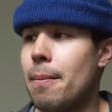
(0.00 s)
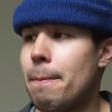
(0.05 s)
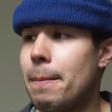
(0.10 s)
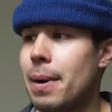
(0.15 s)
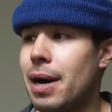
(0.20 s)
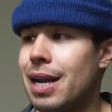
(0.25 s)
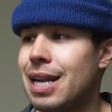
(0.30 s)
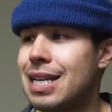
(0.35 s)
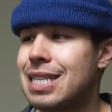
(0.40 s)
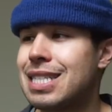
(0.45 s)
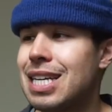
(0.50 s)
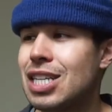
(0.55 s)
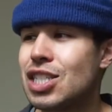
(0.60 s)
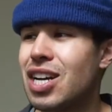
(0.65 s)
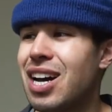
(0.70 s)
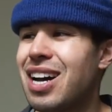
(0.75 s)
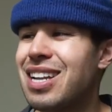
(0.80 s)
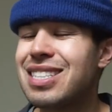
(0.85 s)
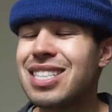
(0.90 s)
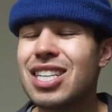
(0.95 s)
But it's such
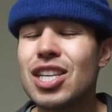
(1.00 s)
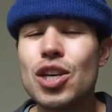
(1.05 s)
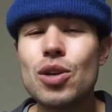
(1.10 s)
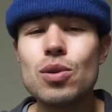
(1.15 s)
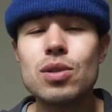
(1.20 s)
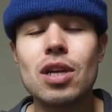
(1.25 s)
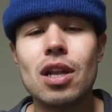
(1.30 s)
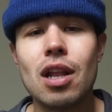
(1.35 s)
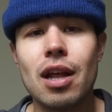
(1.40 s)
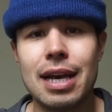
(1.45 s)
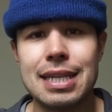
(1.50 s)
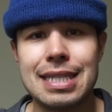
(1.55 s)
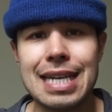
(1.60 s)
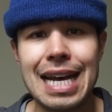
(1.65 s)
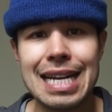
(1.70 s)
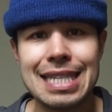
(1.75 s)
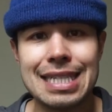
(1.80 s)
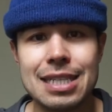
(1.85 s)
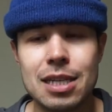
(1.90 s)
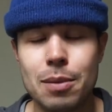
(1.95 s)
an underutilized
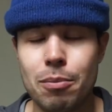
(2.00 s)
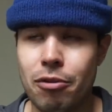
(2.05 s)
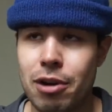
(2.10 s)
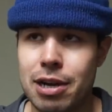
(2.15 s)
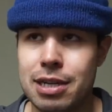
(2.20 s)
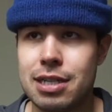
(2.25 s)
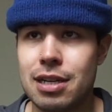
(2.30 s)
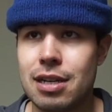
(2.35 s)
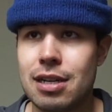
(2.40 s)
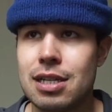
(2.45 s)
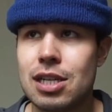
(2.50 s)
antidepressant.